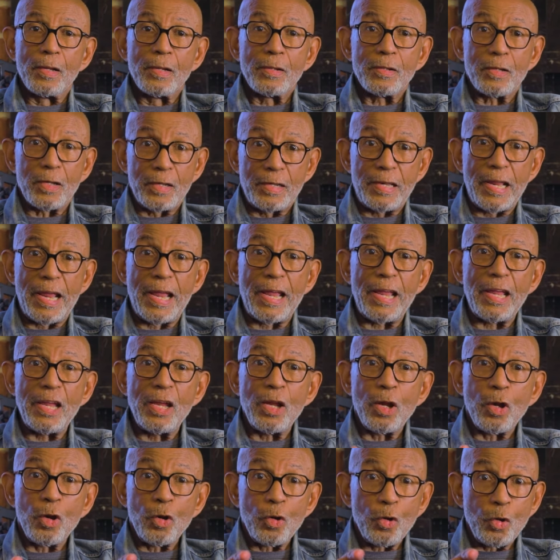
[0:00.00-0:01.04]
Today,
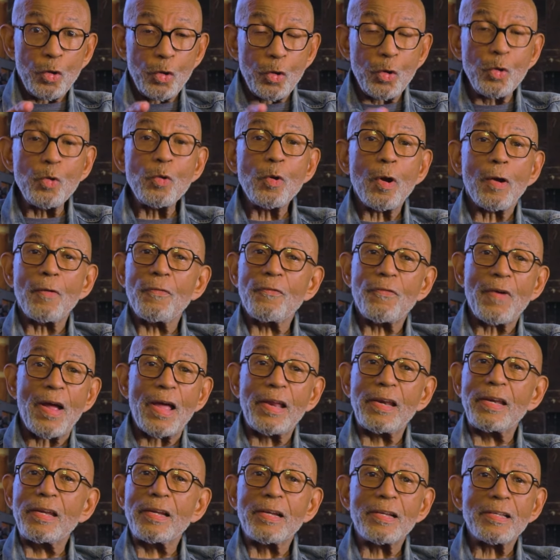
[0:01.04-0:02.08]
you are
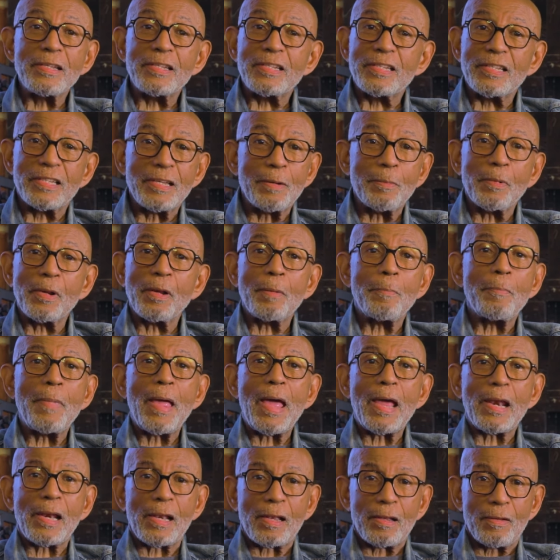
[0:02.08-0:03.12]
fighting a similar
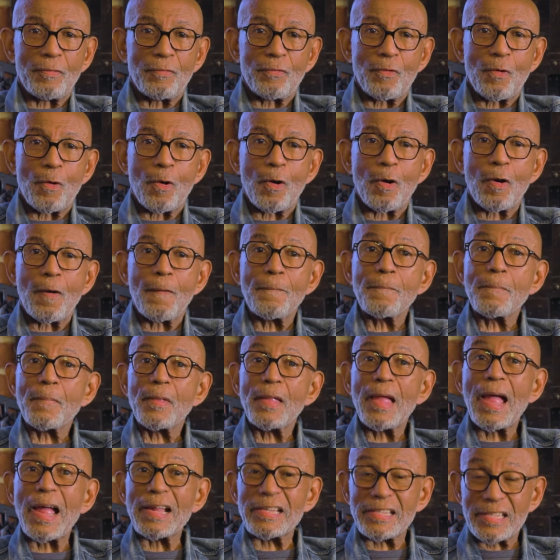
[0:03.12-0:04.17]
battle for
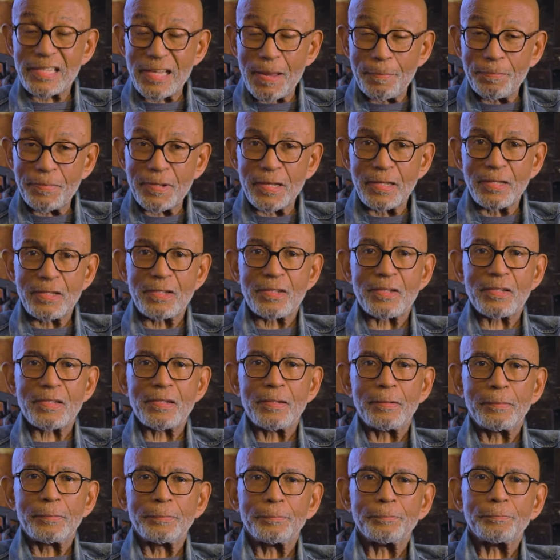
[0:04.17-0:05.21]

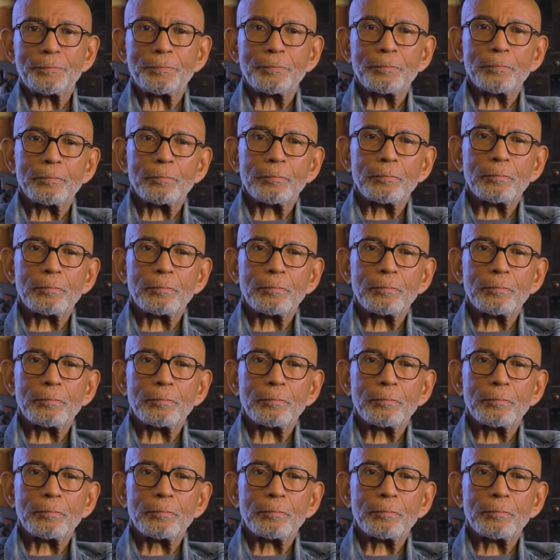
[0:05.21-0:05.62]
acceptance.